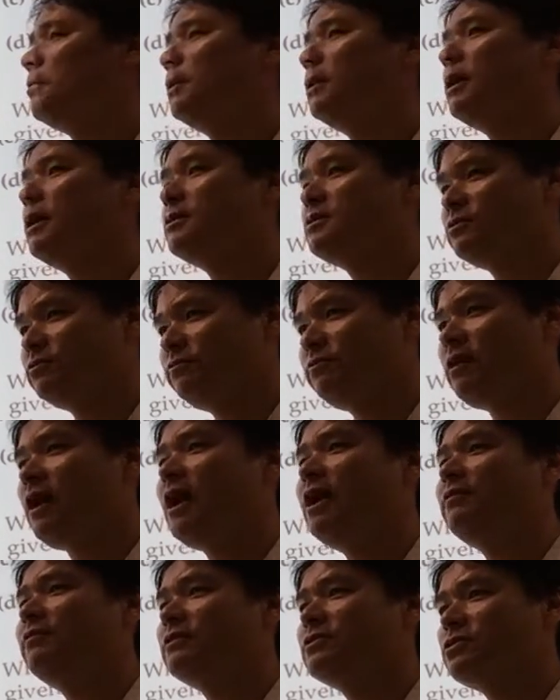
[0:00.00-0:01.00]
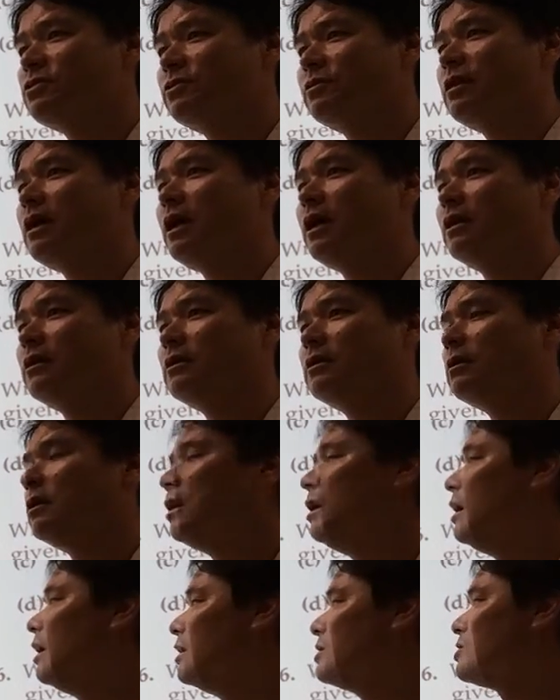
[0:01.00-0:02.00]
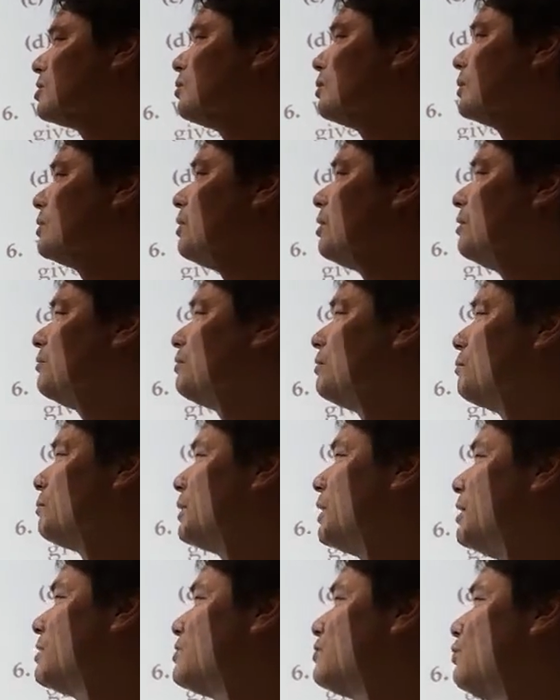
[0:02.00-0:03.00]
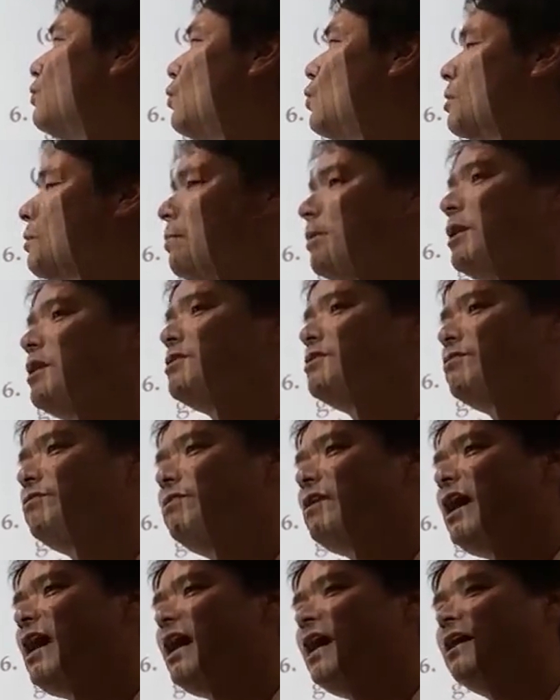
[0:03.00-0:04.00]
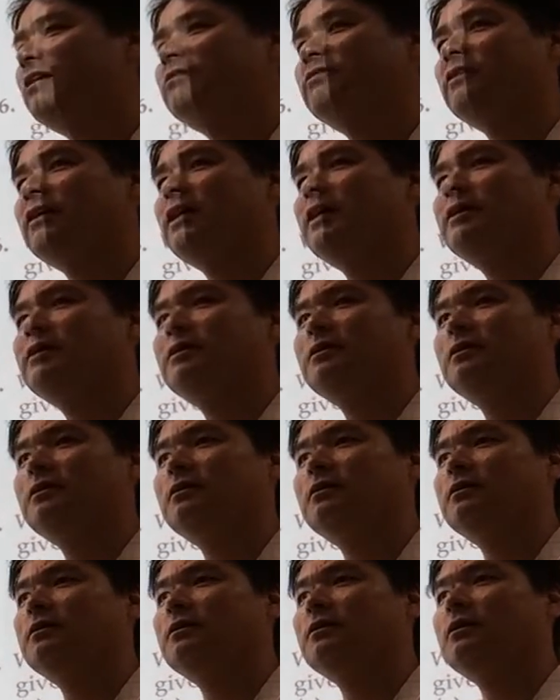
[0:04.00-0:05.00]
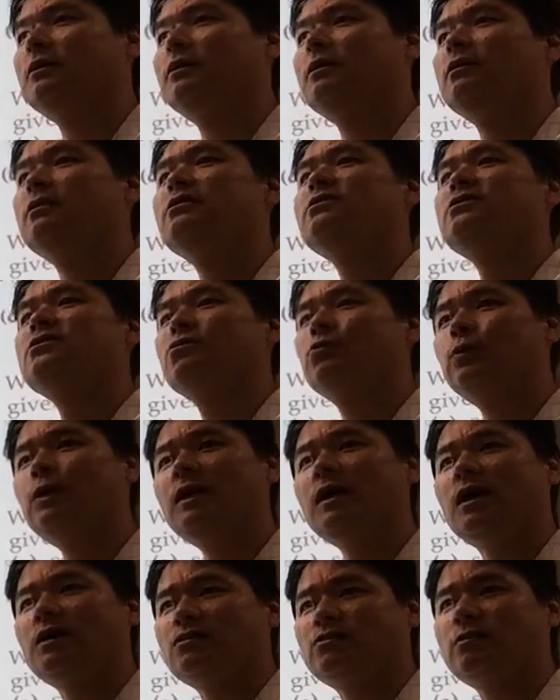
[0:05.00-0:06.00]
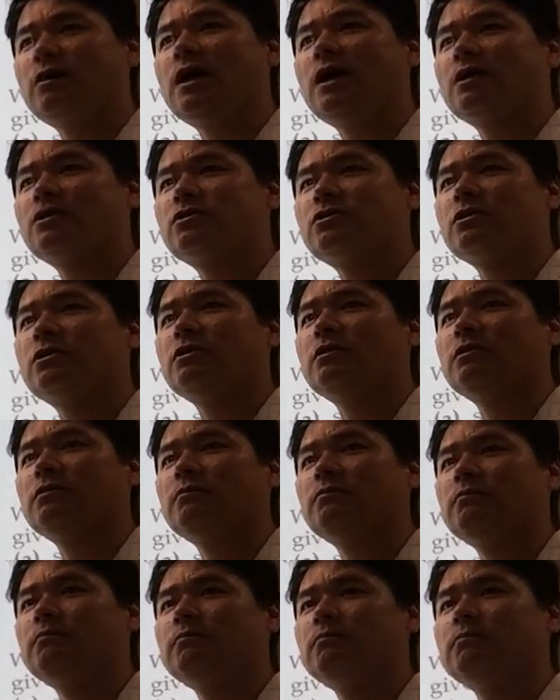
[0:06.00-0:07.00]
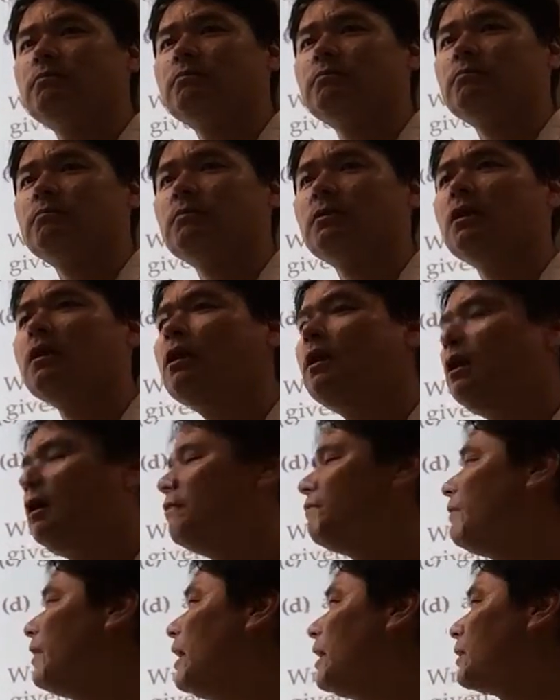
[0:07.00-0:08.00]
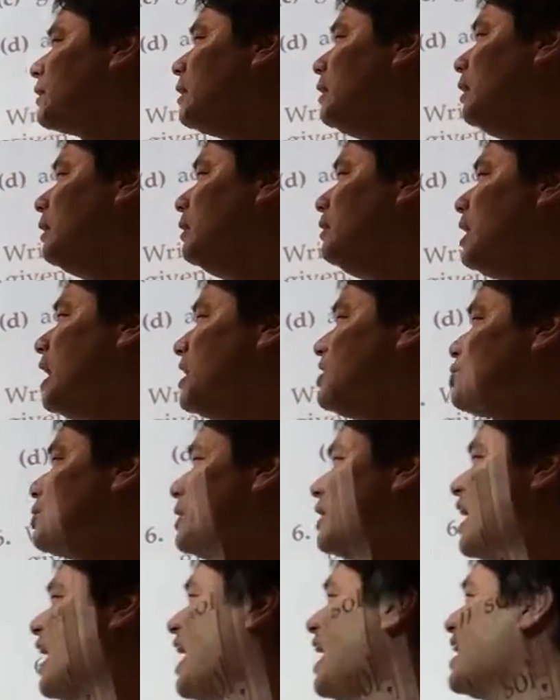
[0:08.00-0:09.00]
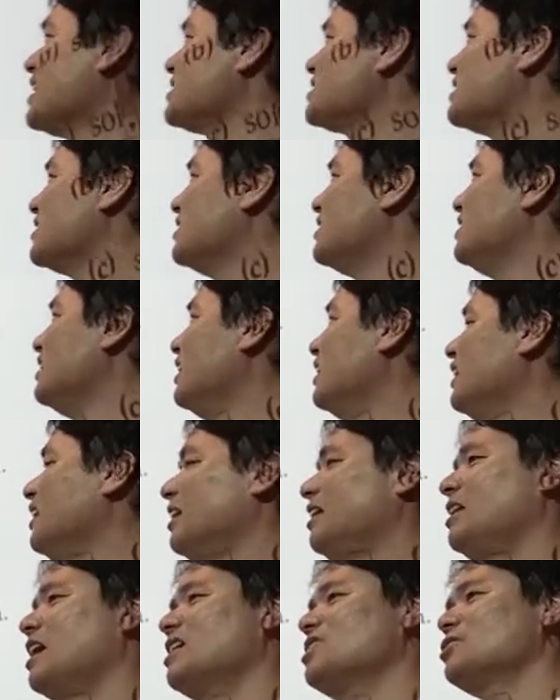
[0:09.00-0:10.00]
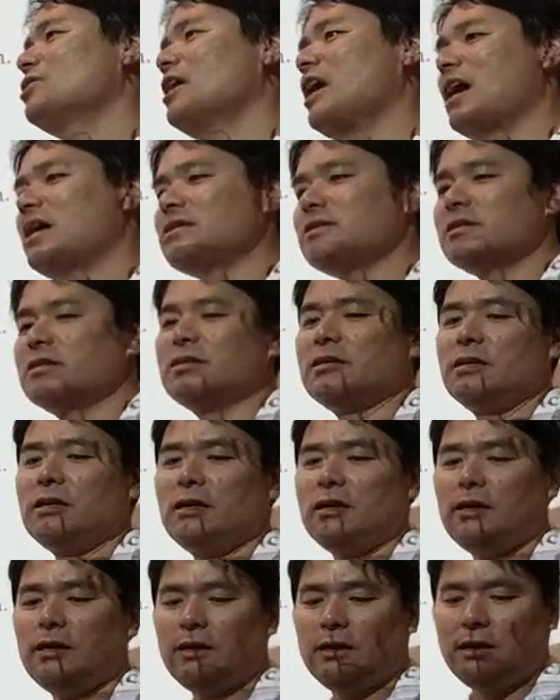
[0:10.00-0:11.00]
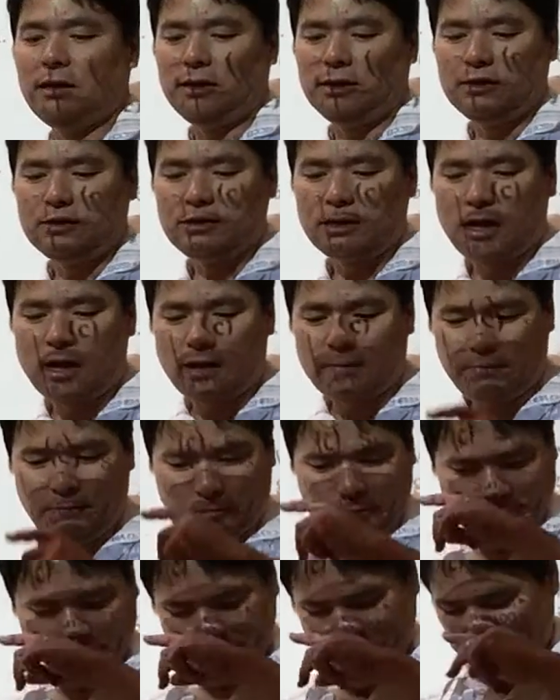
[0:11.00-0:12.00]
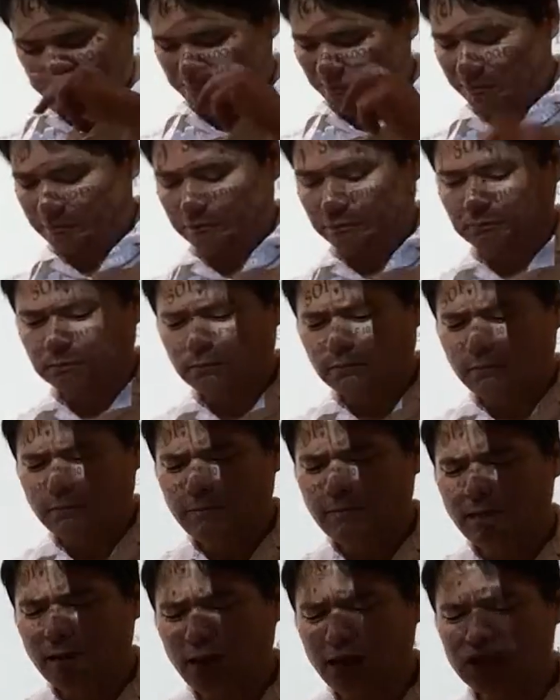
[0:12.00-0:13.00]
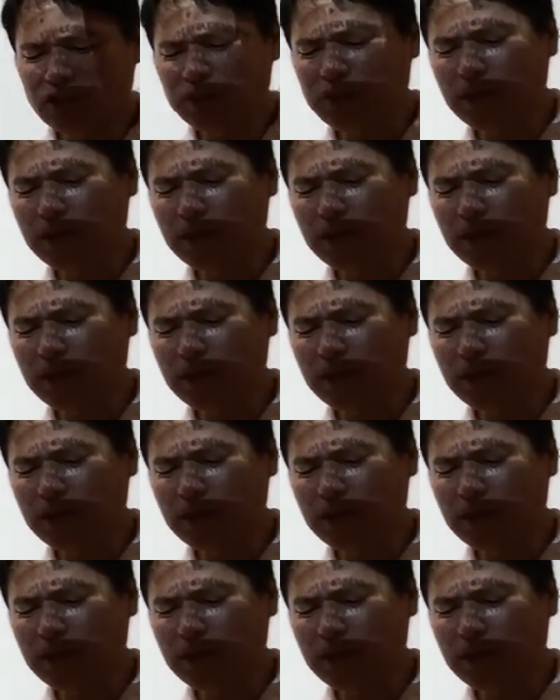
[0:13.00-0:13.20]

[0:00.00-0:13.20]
Plus 5 is correct. And so we're going from plus 4 to plus 5, right? This is a redox reaction. In fact, nitric acid, nitric acid is um, a